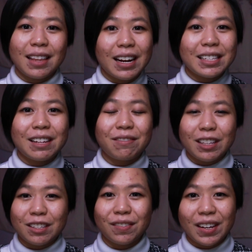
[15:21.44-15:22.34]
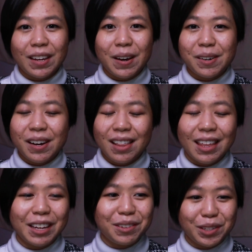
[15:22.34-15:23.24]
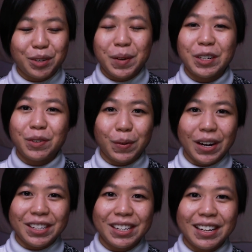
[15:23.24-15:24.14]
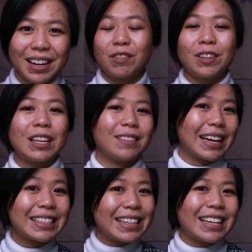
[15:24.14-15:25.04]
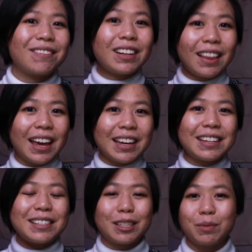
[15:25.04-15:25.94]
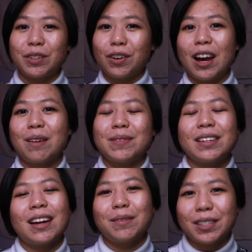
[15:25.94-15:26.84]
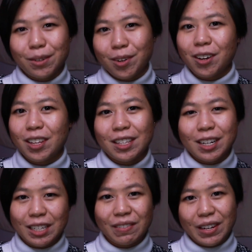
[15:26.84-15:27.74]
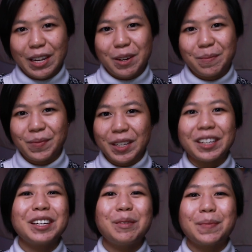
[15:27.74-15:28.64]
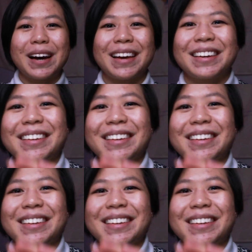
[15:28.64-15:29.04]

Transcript: That is it for this video. Thank you so much for watching. If you liked it, give it a like, subscribe, and I will see you all in the next video. Goodbye.